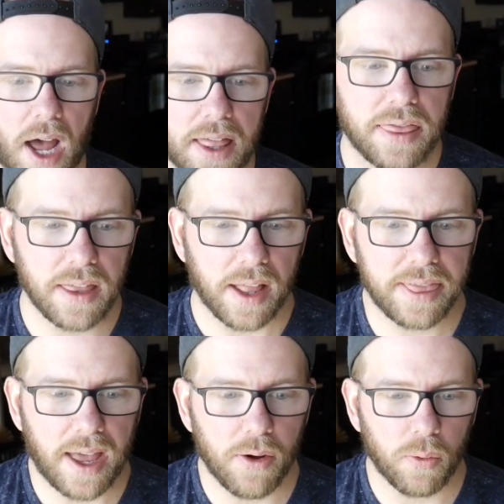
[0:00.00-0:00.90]
I
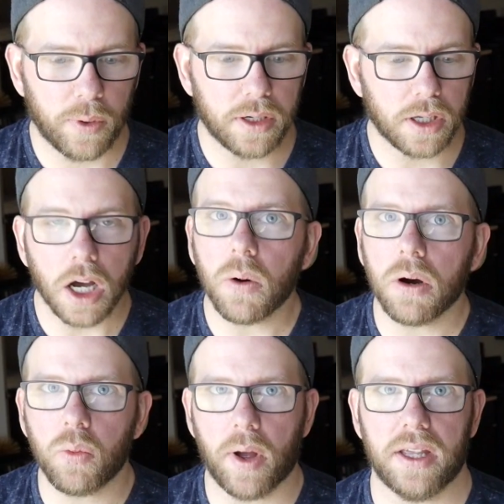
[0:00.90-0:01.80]
thought that would
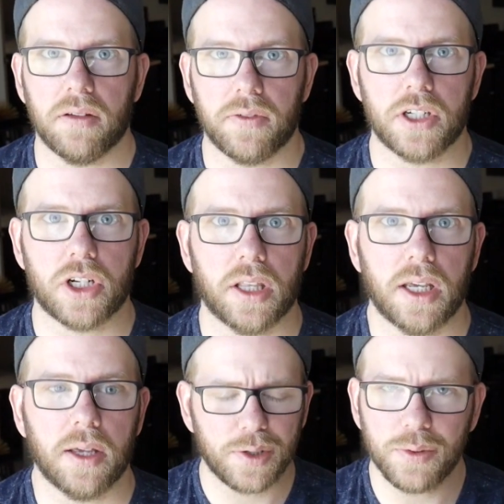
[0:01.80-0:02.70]
go away
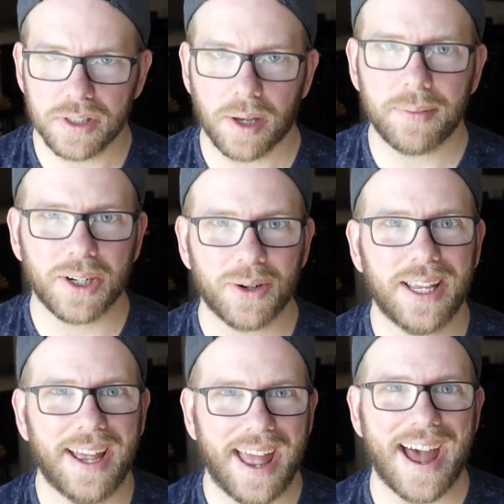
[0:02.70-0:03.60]
eventually. To some
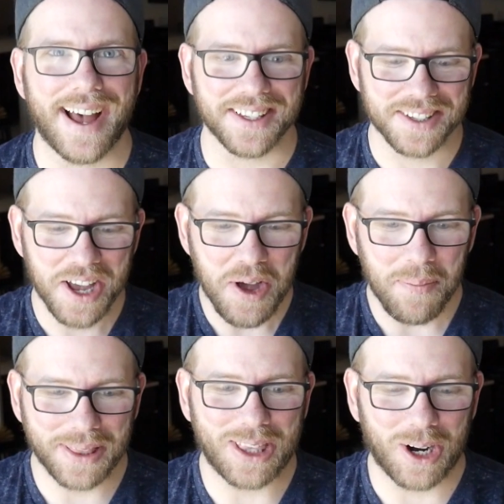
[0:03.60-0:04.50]
degree it has,
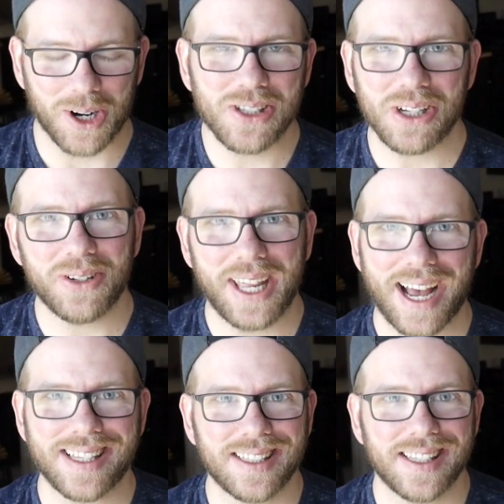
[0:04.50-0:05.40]
but there are still
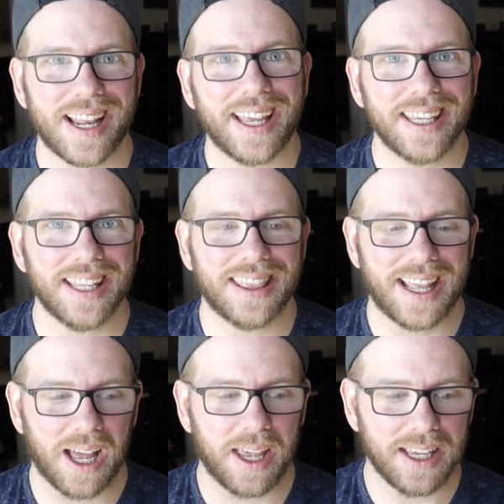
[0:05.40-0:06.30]
tasks that I get
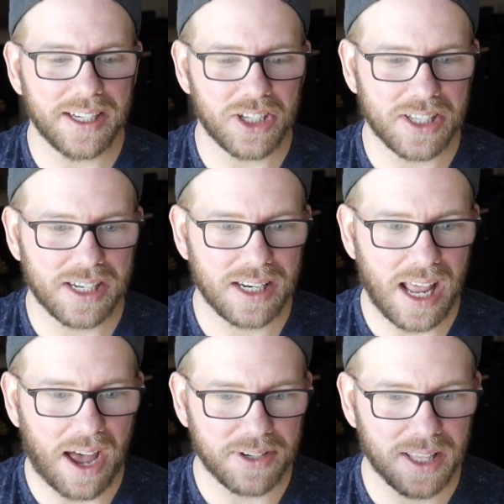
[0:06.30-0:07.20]
that I just
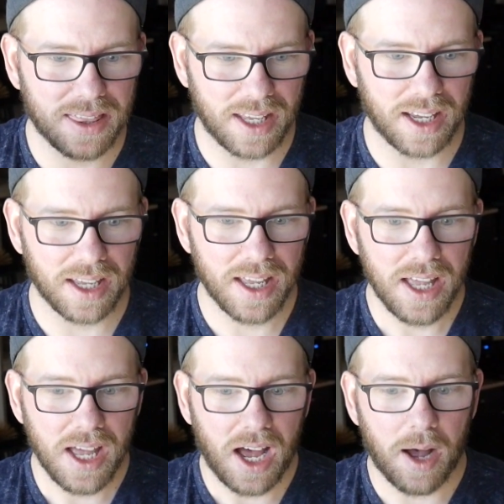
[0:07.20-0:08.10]
have to think
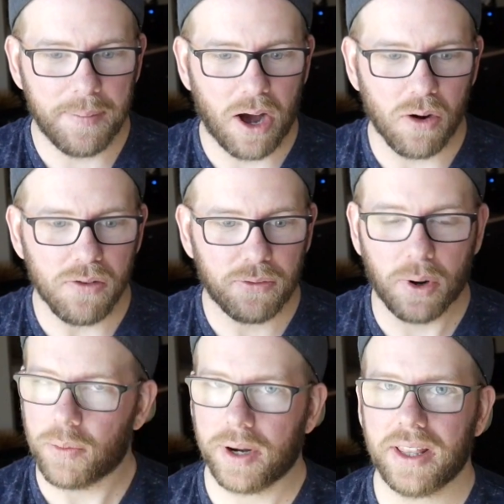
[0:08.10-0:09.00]
about
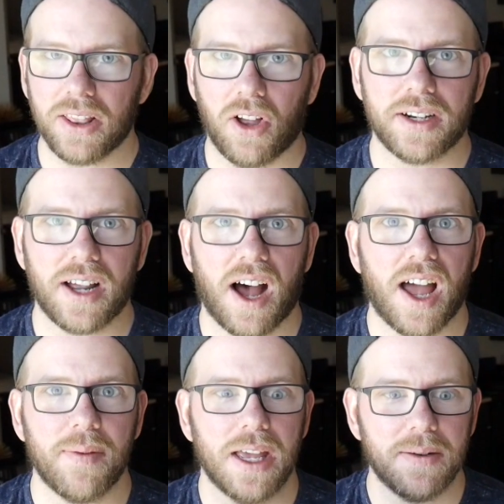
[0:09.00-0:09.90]
for a really long
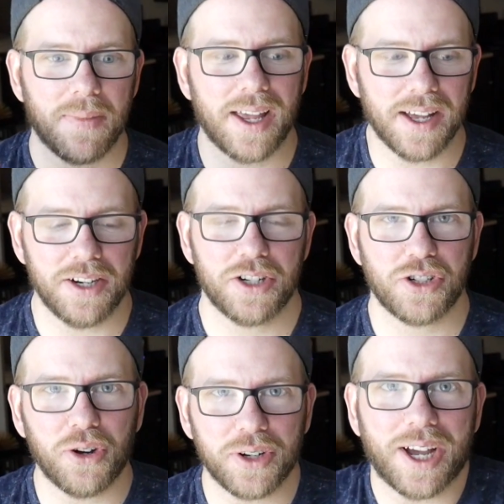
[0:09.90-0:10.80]
time, and my
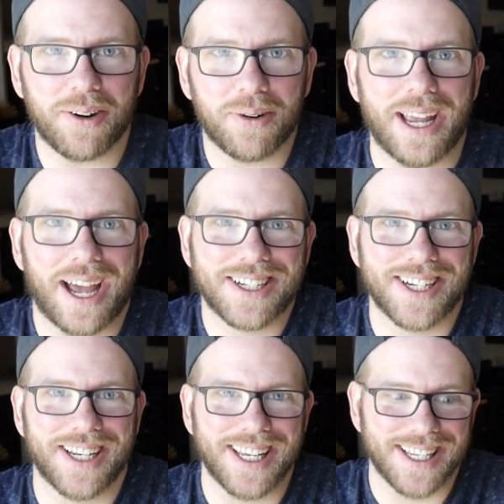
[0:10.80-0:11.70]
initial gut
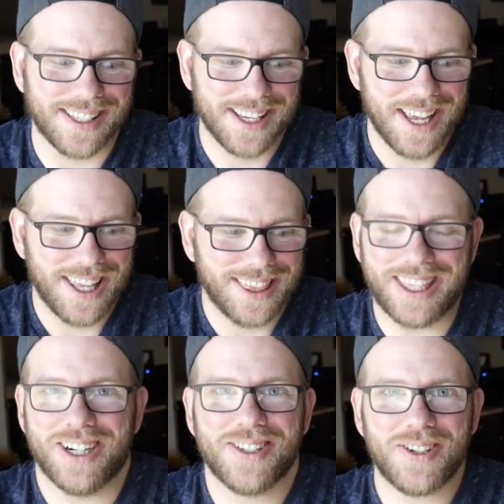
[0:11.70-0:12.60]
reaction is,
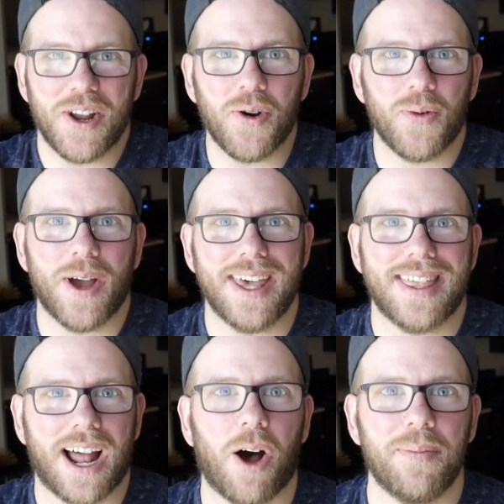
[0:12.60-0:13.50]
there's no way
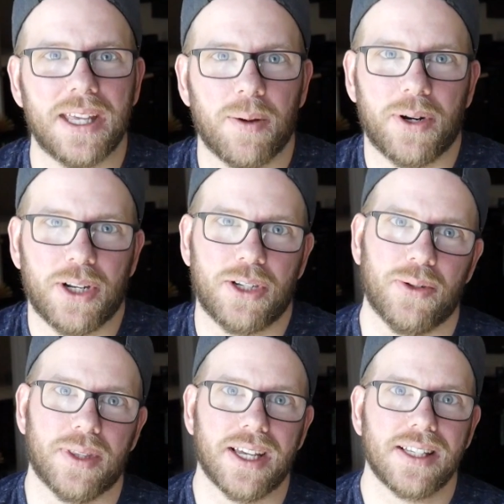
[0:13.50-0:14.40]
that I'll be able to
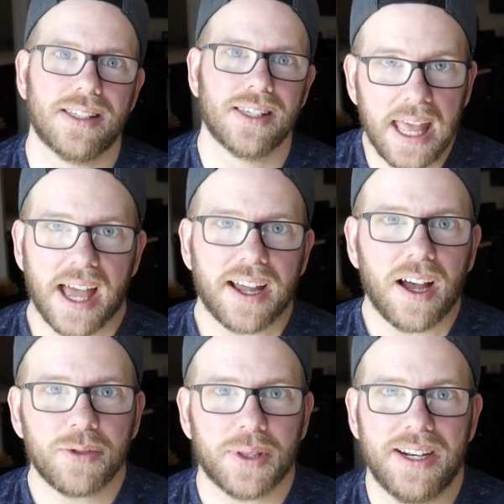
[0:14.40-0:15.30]
do this. And that
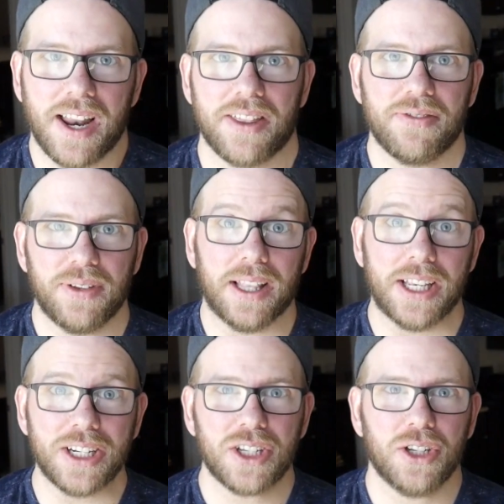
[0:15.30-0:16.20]
comes with another
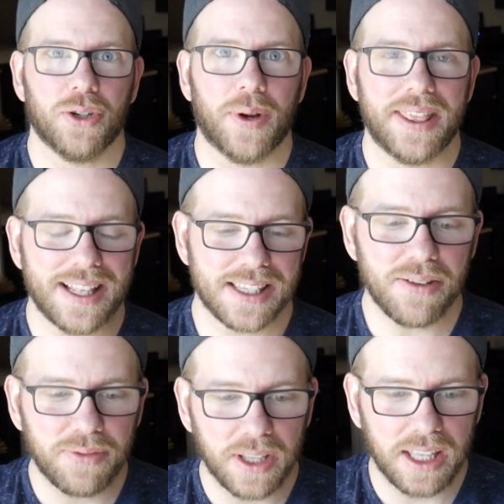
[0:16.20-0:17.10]
feeling too, and that's
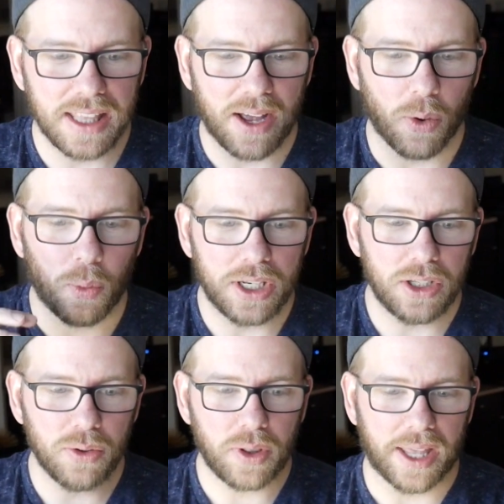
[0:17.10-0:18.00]
the feeling that when
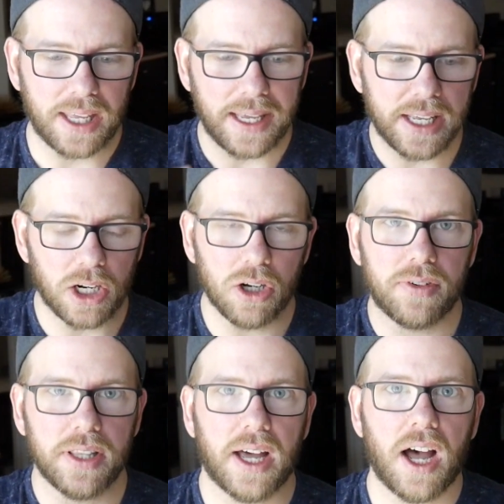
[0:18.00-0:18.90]
you like get
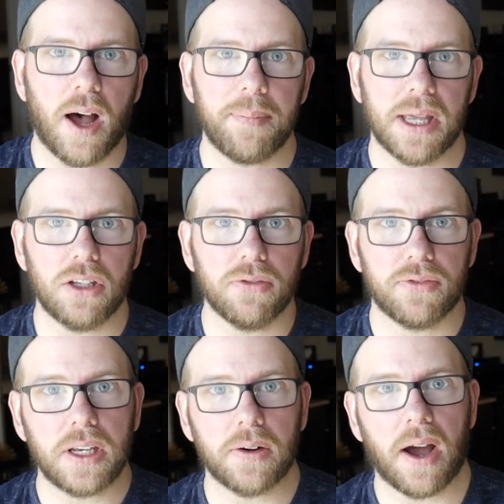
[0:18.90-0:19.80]
over the hump and you
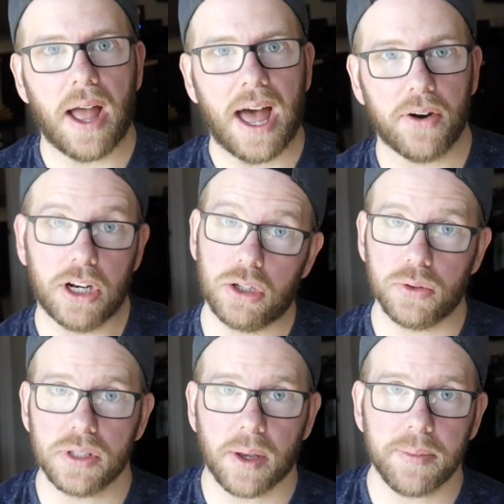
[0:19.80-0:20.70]
figure out how to
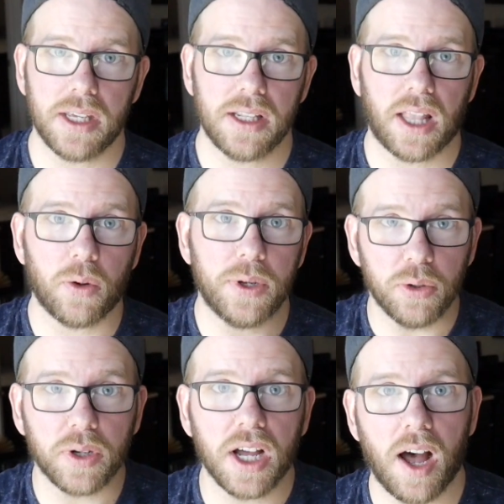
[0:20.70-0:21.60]
do something, like when
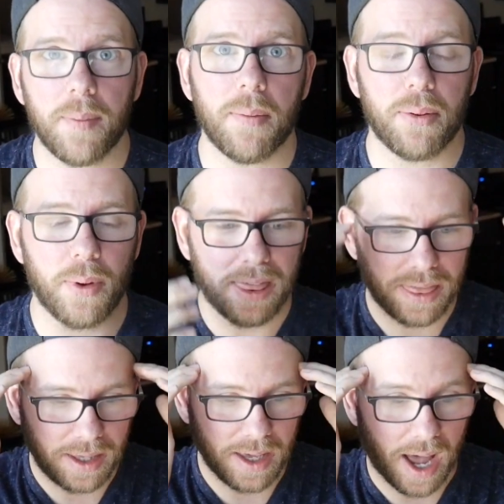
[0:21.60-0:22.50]
you come up
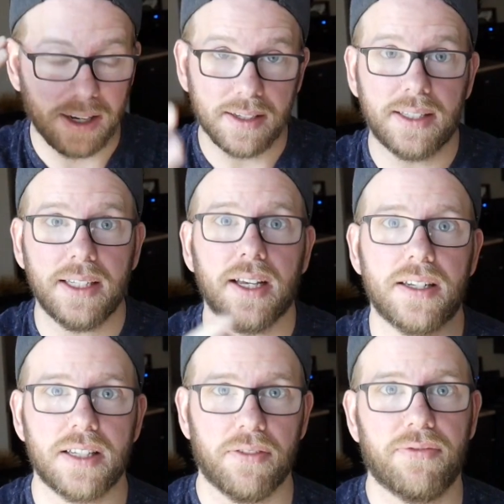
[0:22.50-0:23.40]
with the
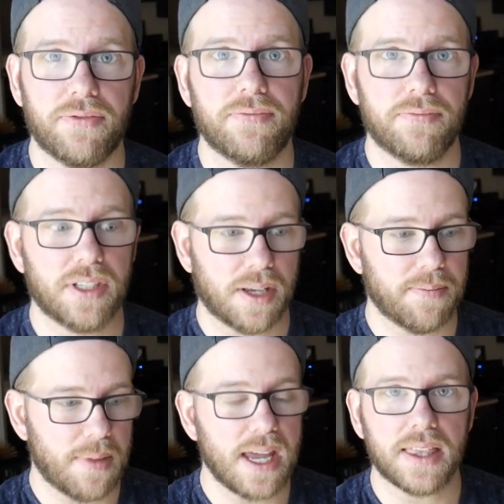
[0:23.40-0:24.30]
idea to to
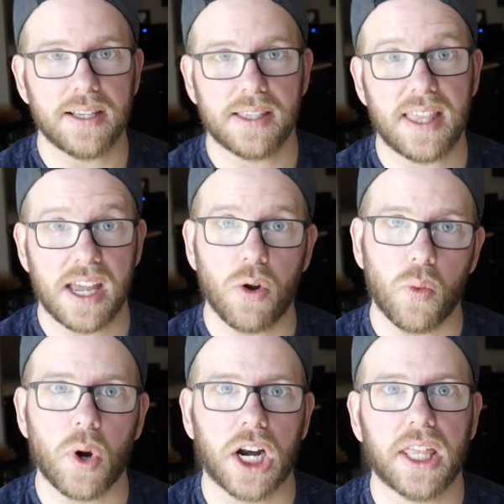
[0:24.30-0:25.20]
make this
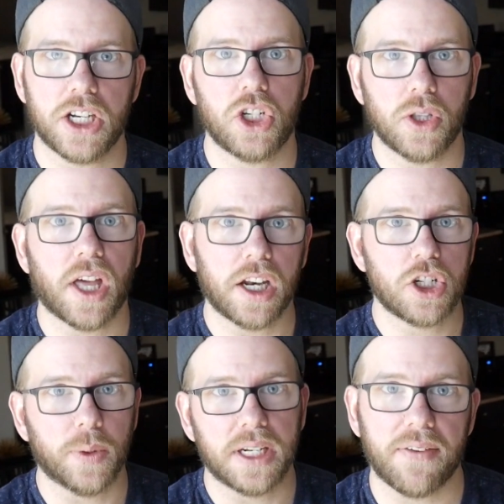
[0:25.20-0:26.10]
thing work that you
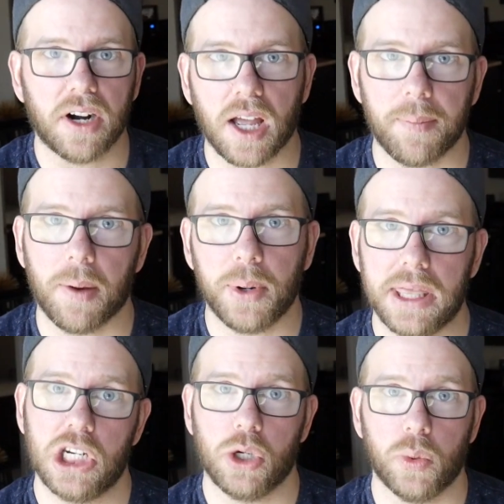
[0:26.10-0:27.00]
thought you would never come up
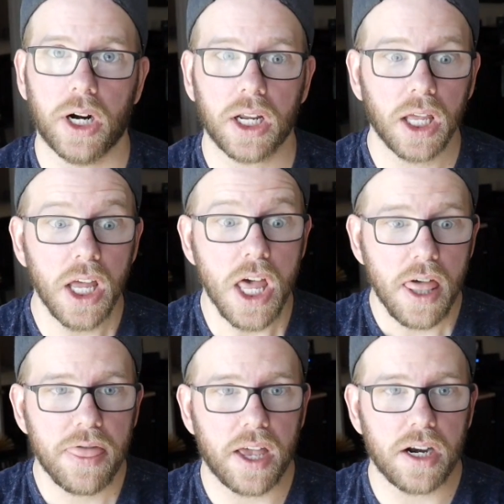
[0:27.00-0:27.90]
with to work,
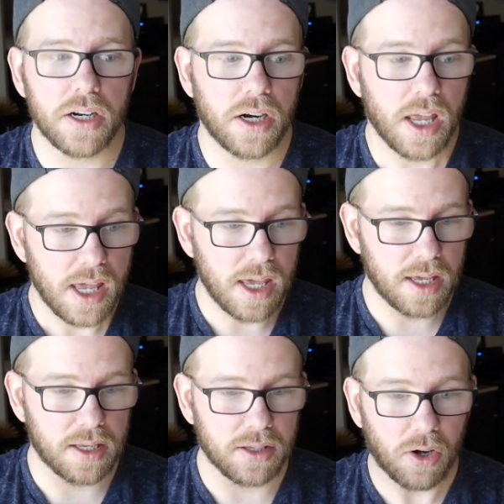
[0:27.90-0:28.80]
there
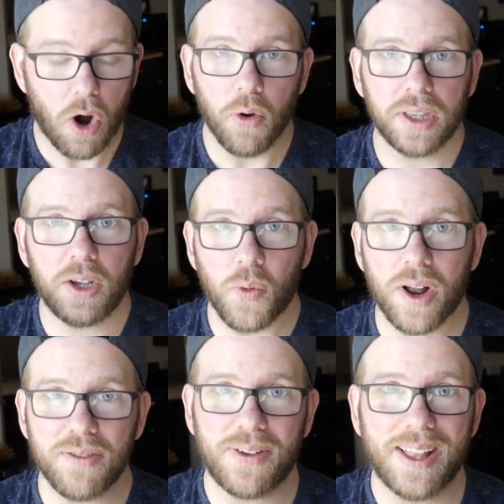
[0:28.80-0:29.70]
is only
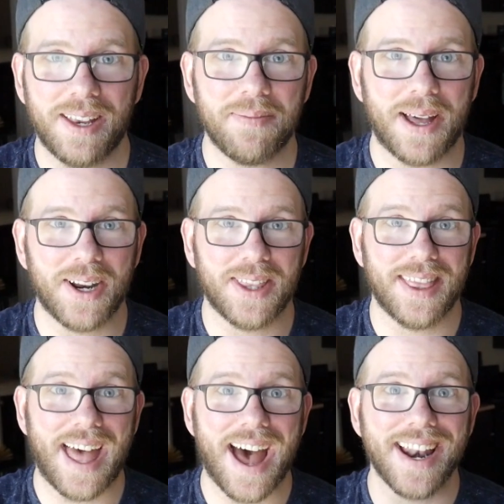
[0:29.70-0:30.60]
one feeling better
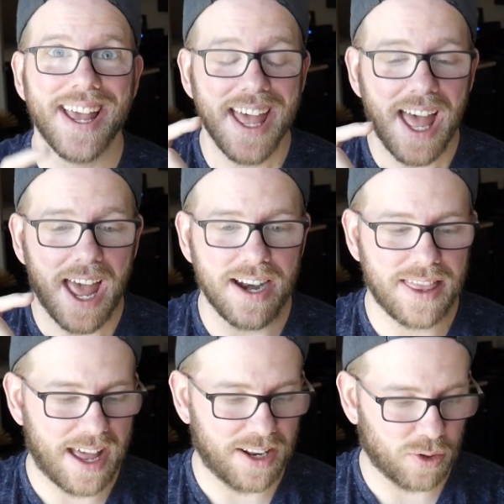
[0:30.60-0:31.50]
than that, and
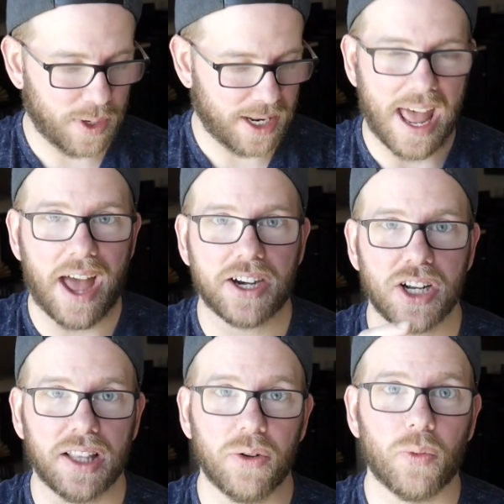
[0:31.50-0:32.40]
that is when it
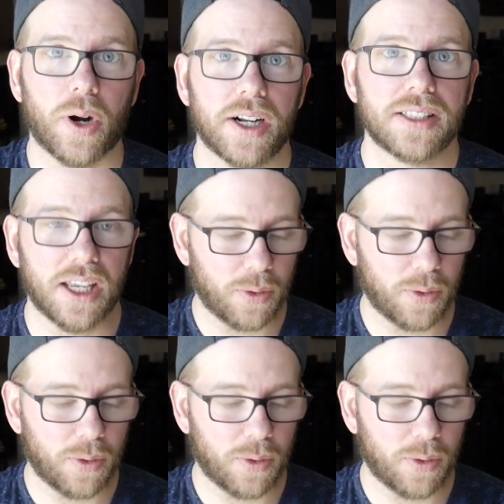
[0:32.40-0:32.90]
actually works.